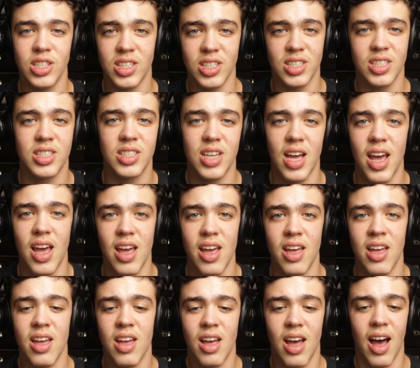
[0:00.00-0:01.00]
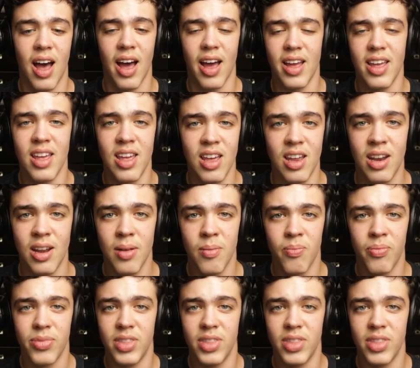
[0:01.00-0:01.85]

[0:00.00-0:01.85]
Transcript: to stay in